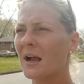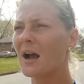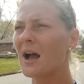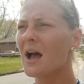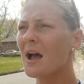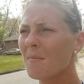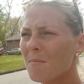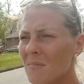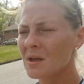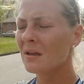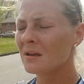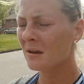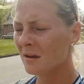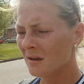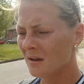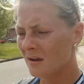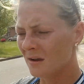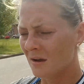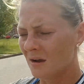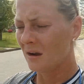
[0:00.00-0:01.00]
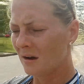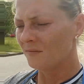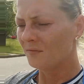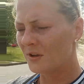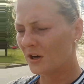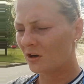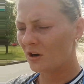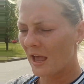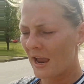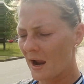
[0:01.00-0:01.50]
up,
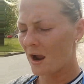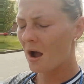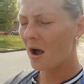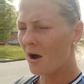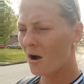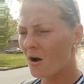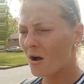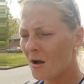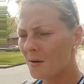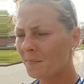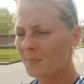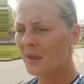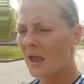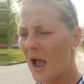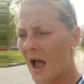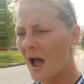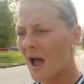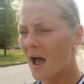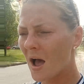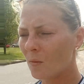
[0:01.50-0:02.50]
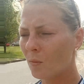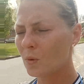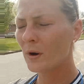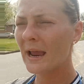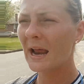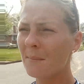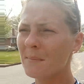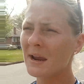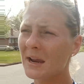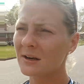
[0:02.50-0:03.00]
they're like, we
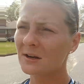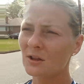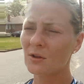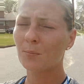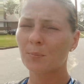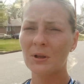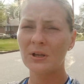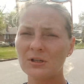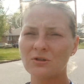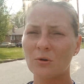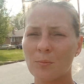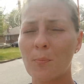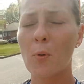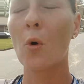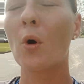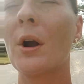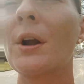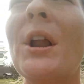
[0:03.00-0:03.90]
gotta make another police report.